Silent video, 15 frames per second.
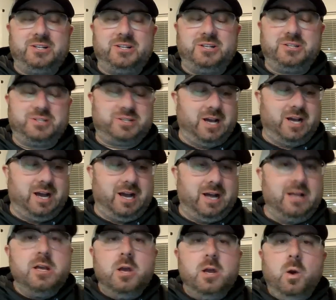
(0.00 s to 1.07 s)
Just
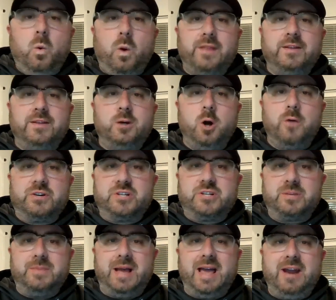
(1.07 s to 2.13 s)
wanted to go over
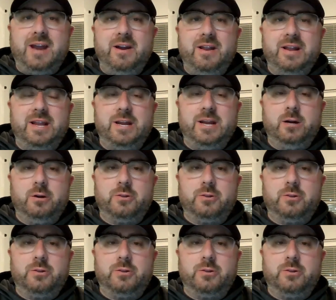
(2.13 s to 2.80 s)
some editing here.